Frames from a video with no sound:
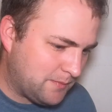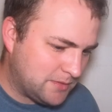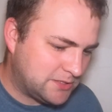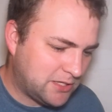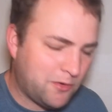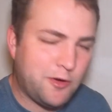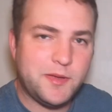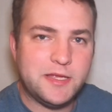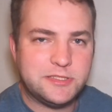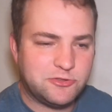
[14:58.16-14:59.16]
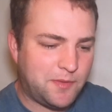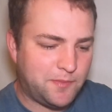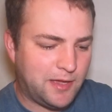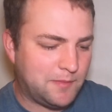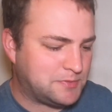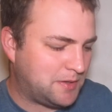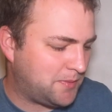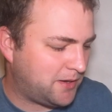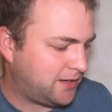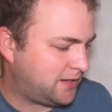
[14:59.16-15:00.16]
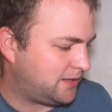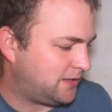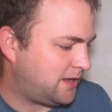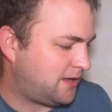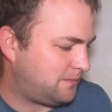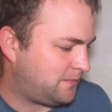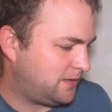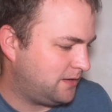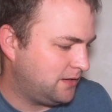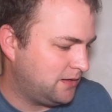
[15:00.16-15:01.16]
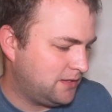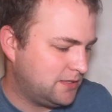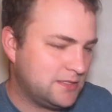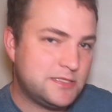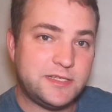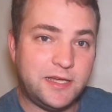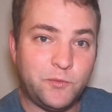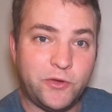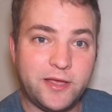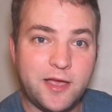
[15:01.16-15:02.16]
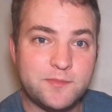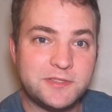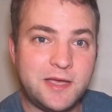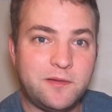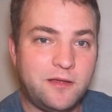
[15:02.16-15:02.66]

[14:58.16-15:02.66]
So I'll be strapping that up to my bike and seeing what it comes out